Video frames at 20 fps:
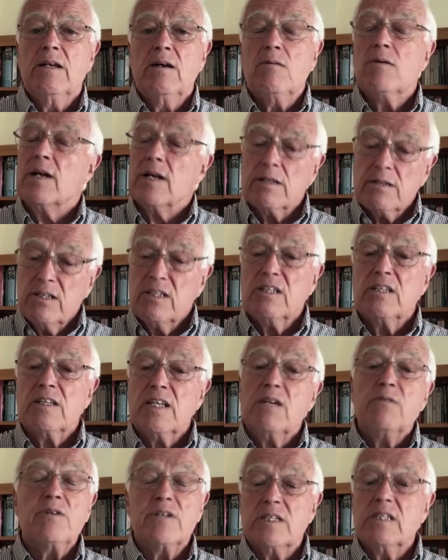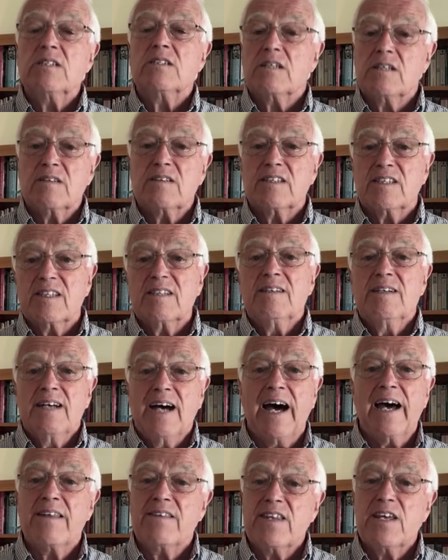Well, they weren't.
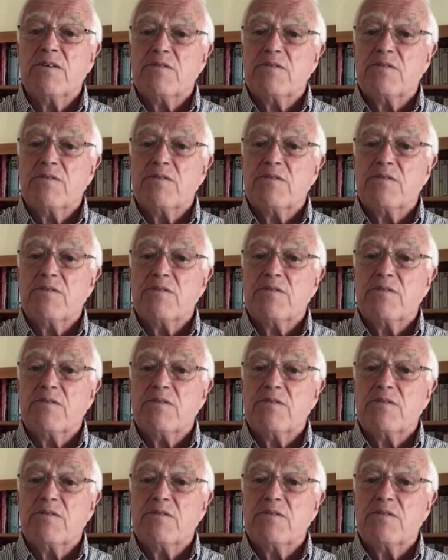And